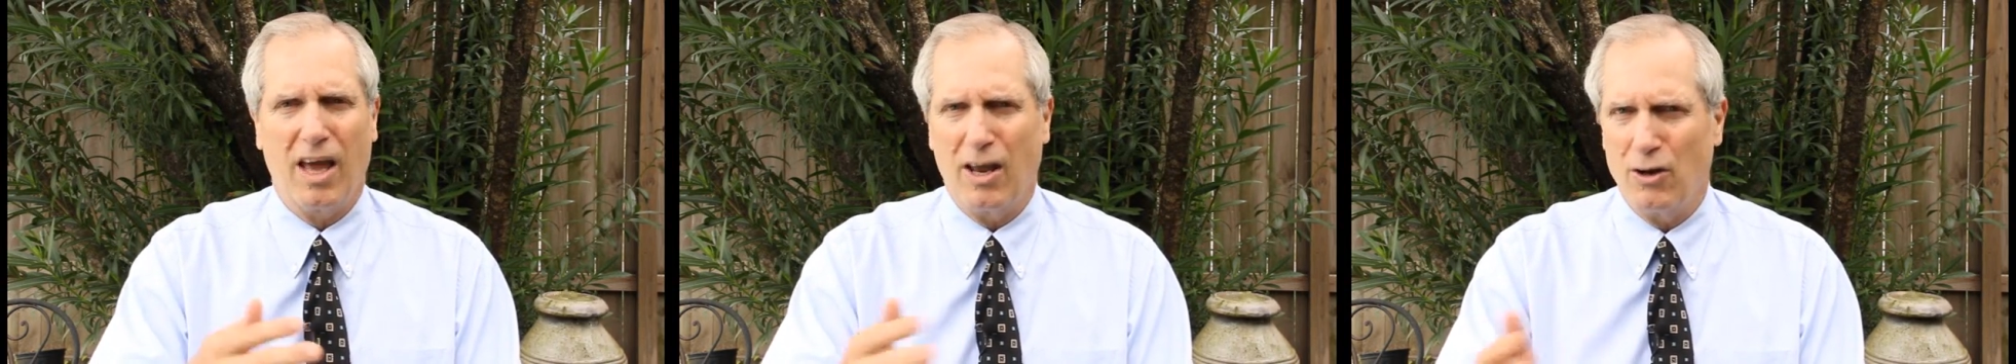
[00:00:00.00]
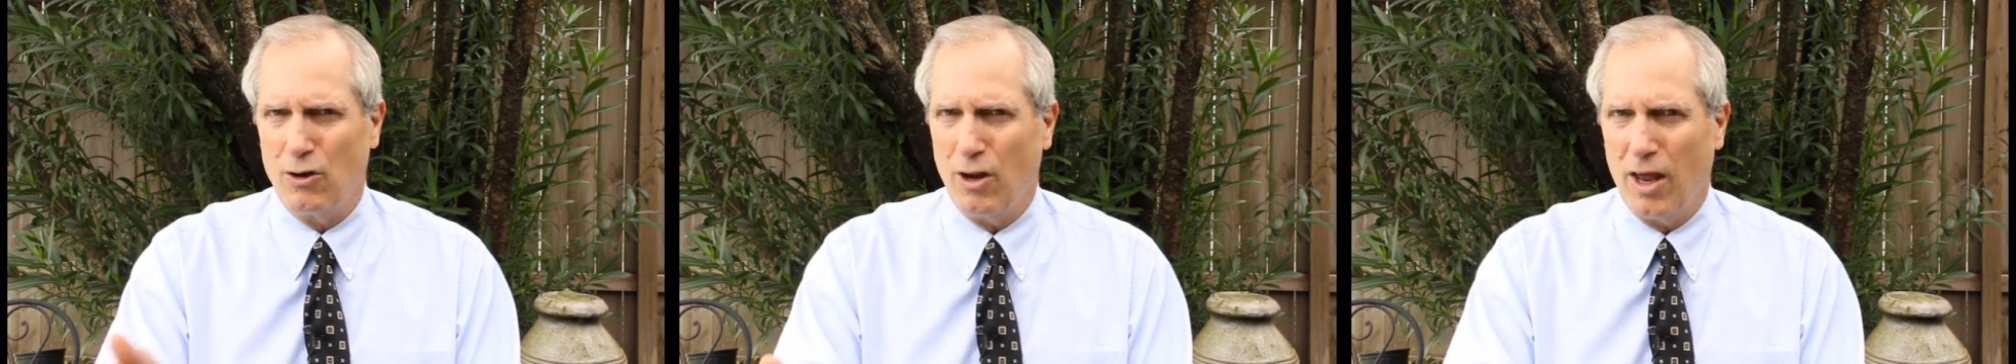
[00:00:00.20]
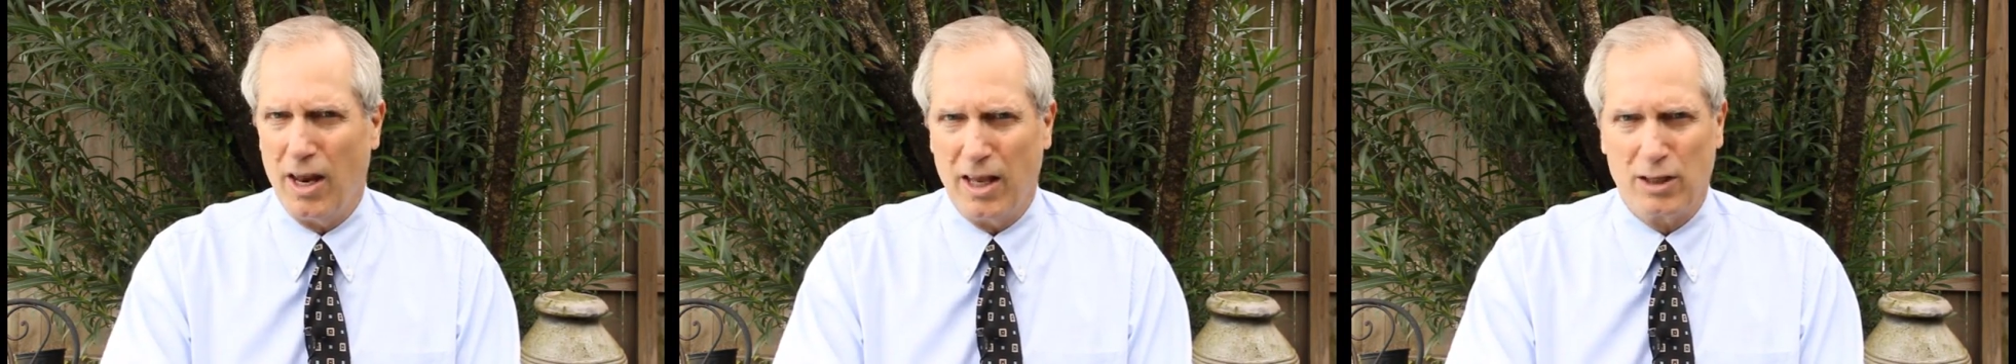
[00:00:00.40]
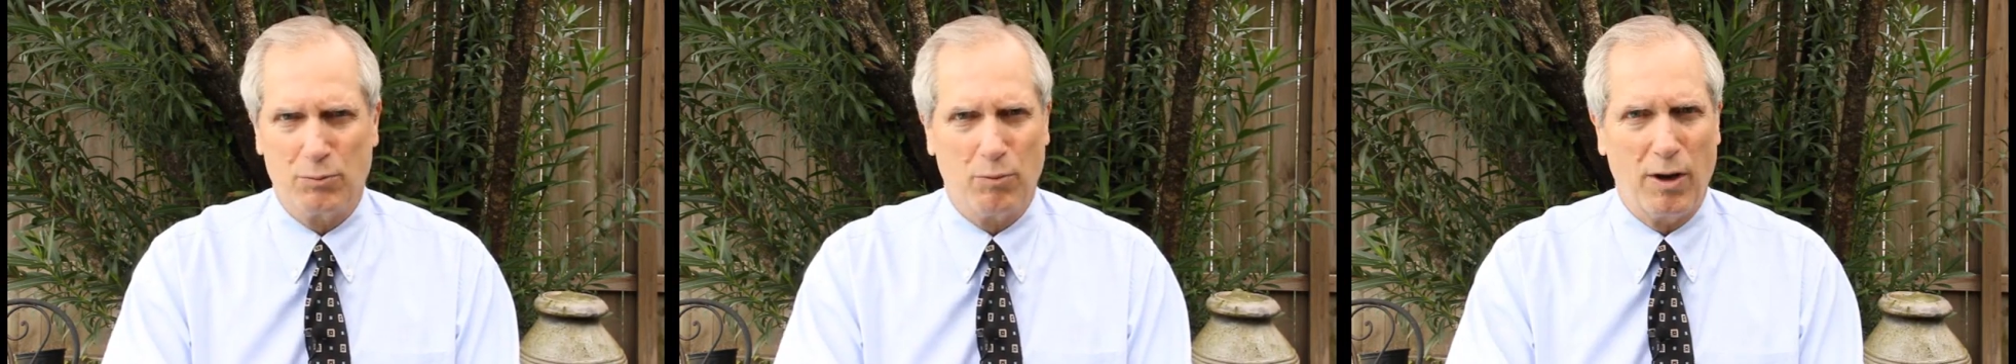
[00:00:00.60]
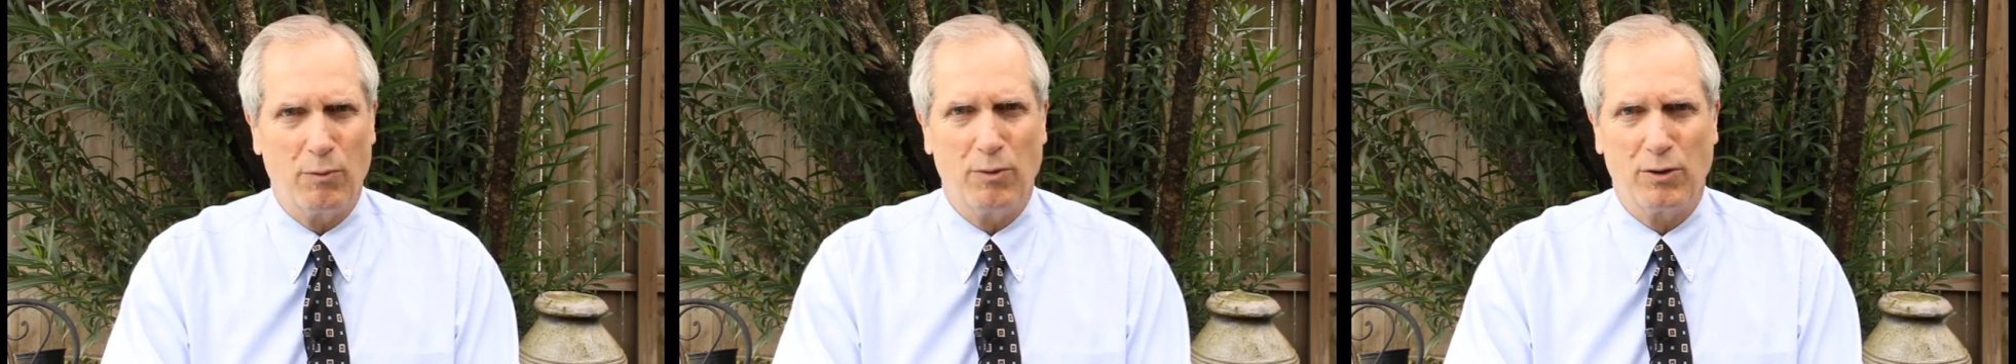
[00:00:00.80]
and
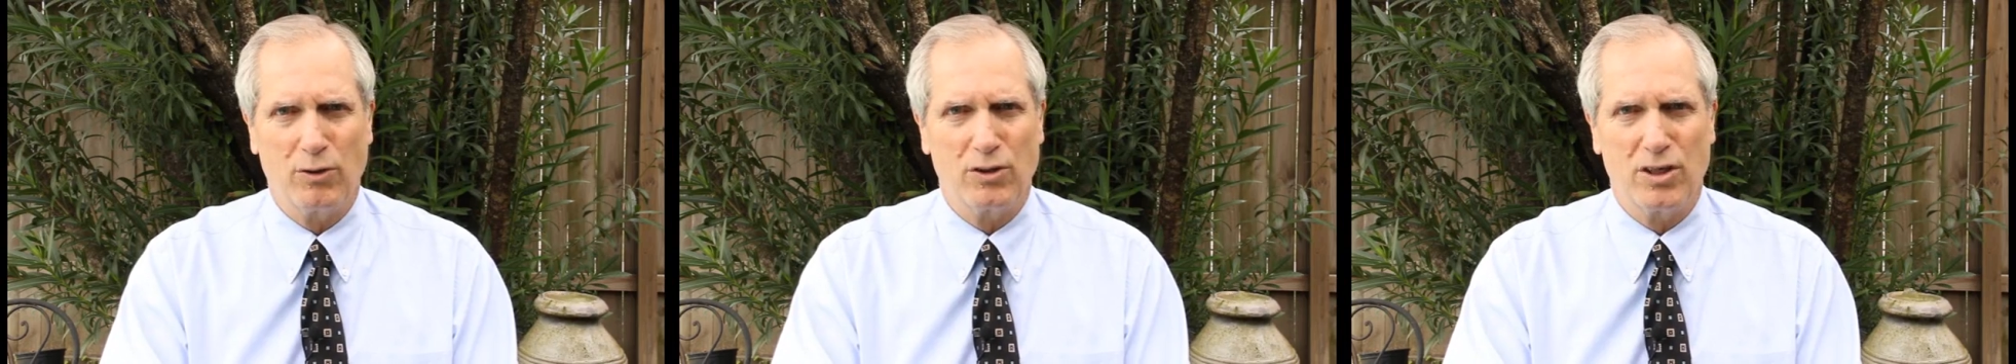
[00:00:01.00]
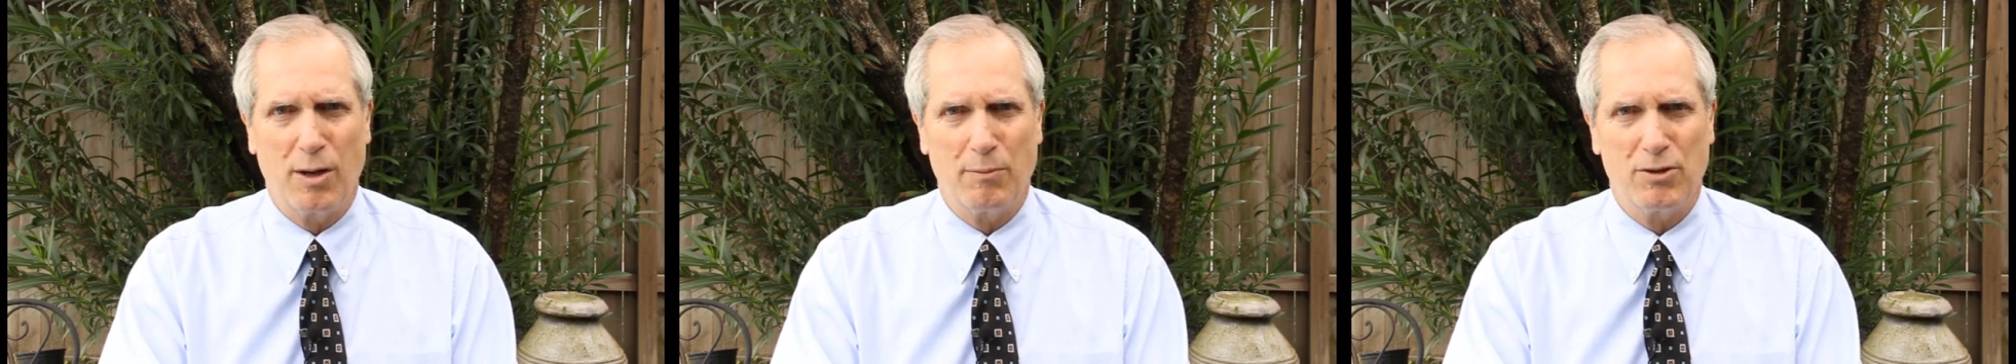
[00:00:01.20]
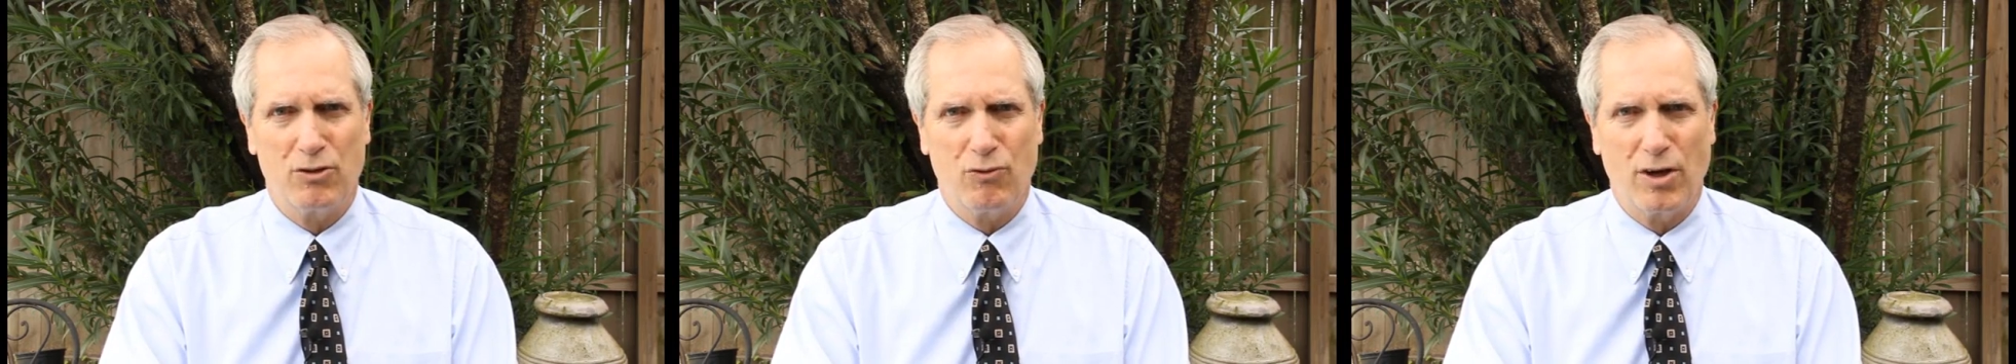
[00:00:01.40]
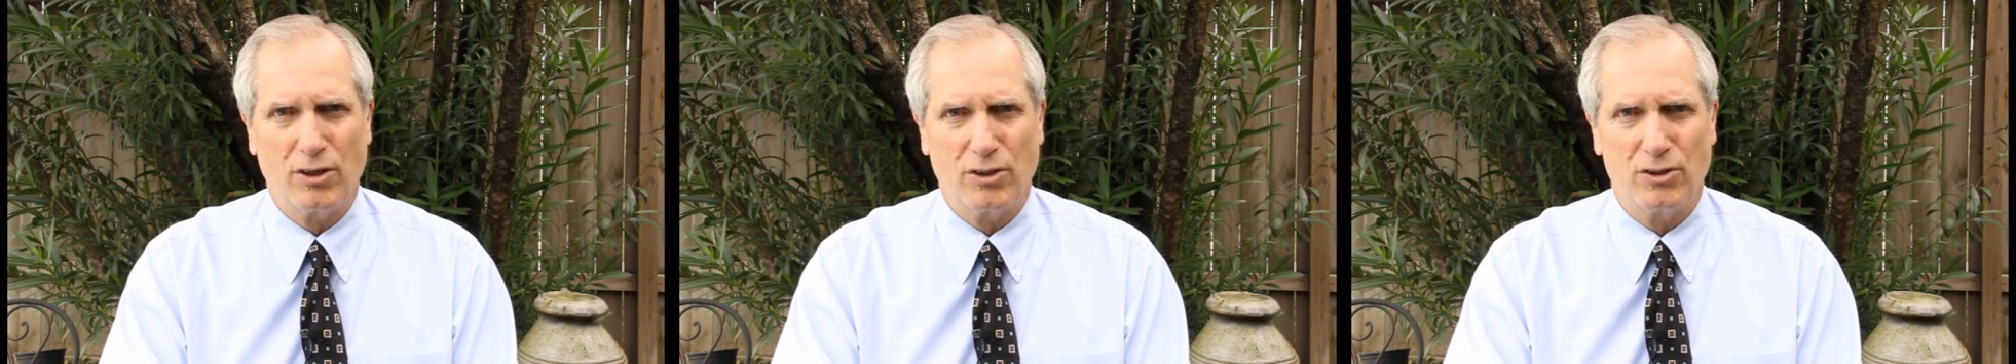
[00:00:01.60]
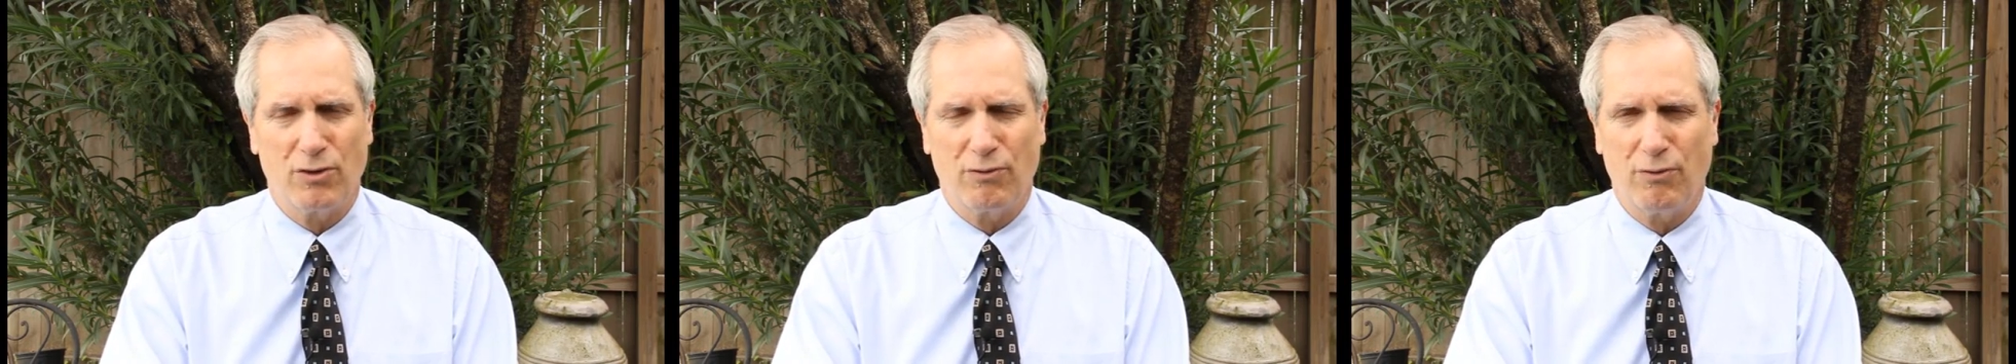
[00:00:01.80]
explain what those
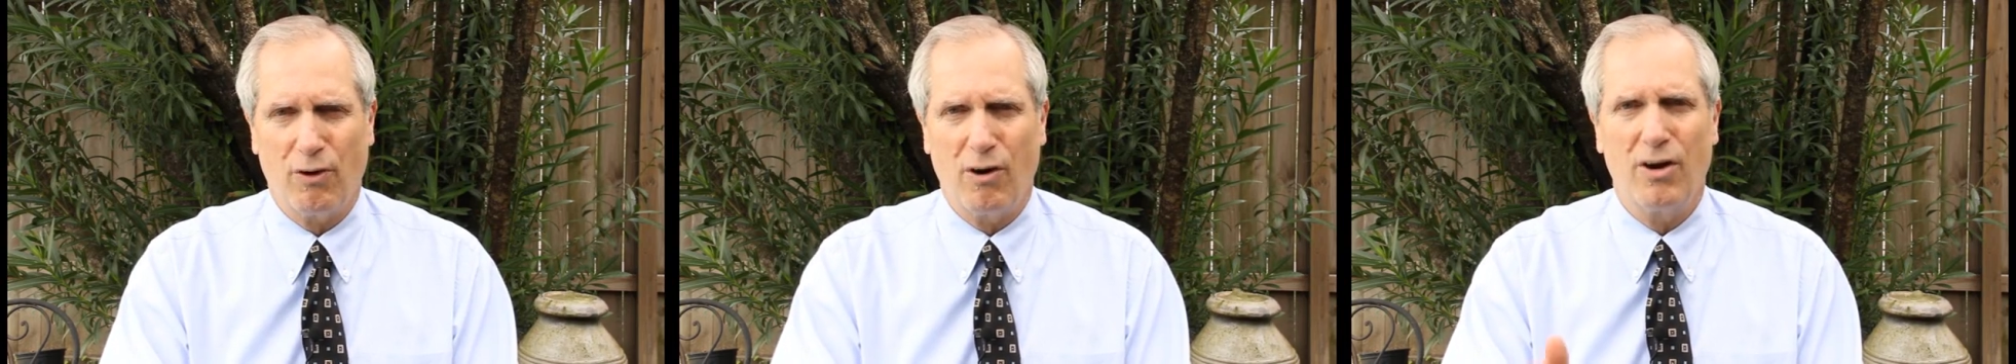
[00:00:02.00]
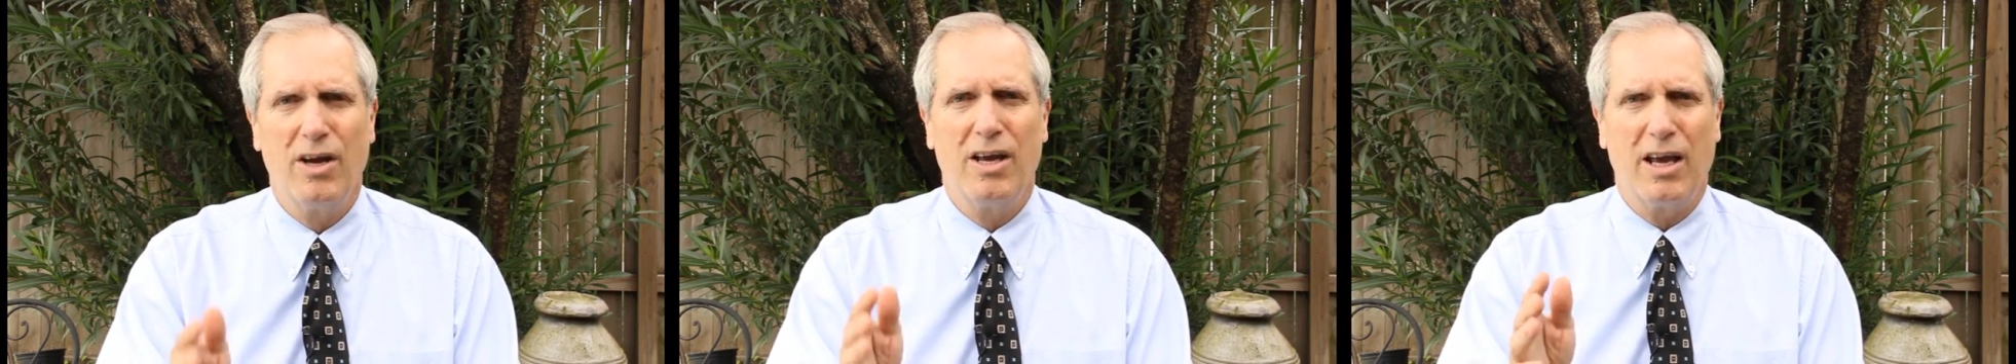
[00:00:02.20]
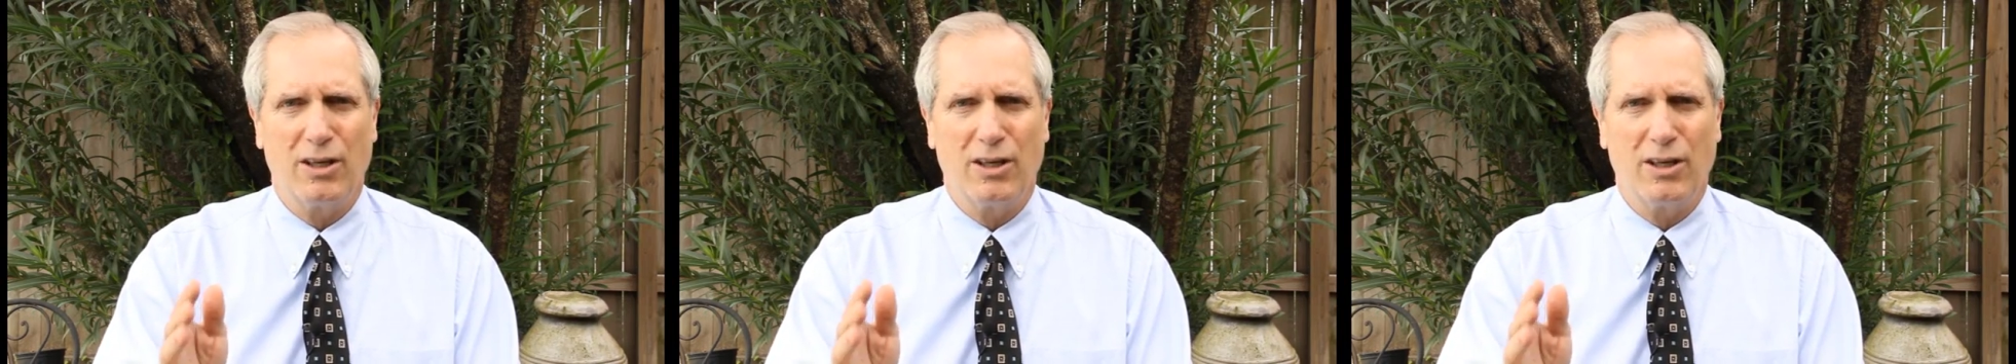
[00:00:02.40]
demonstrations are for